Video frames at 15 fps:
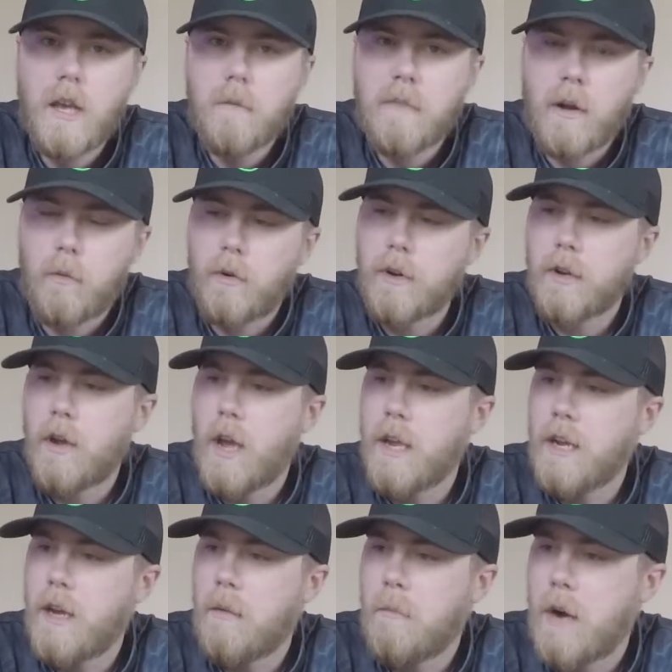but I want to go ahead
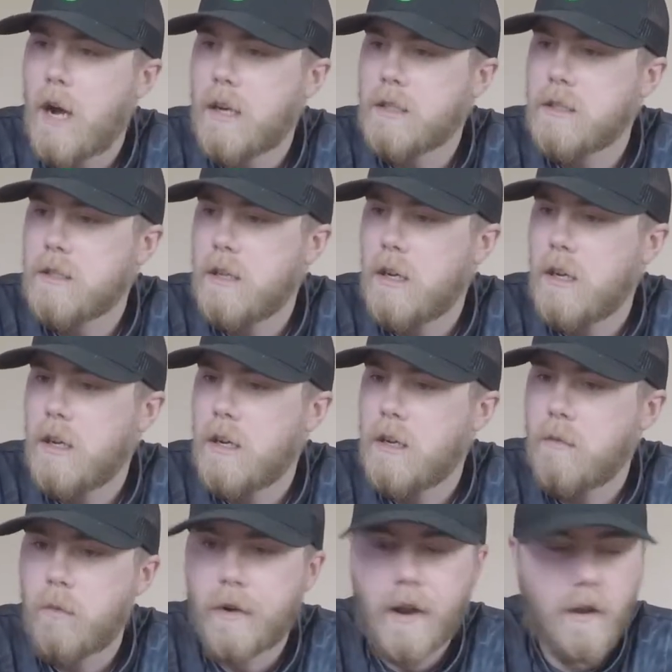and
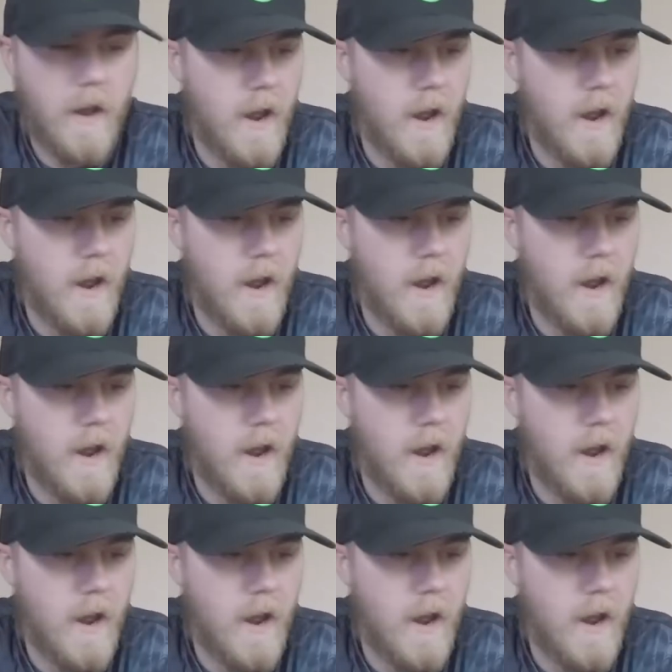unbox what I